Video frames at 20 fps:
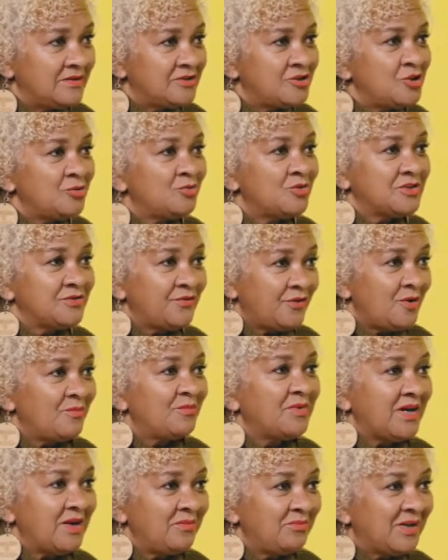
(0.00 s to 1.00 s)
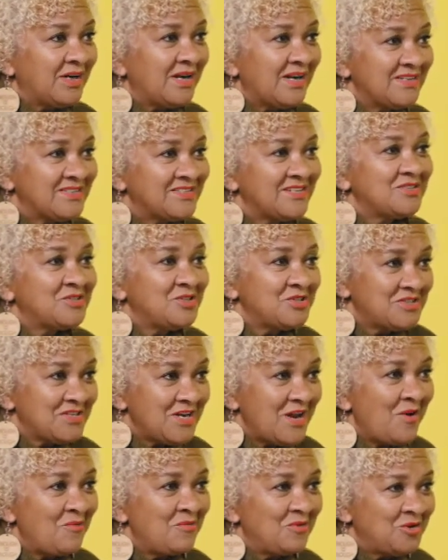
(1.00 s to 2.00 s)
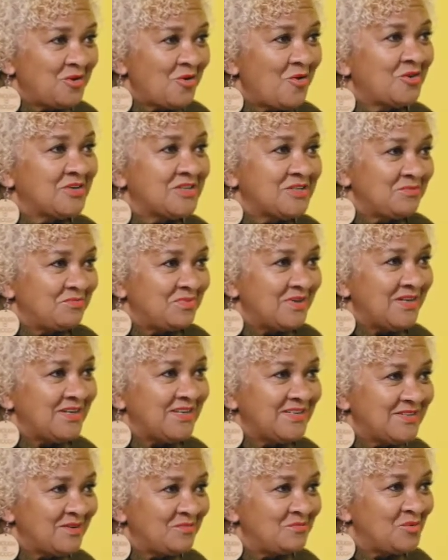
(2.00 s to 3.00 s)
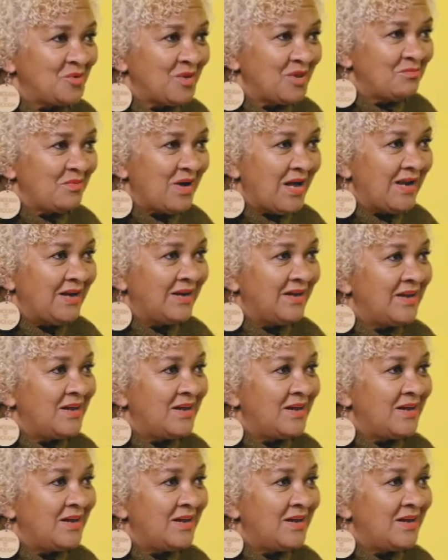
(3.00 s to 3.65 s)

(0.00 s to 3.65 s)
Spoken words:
She was from Red Crisis. She's now Dr. Benita Woolman.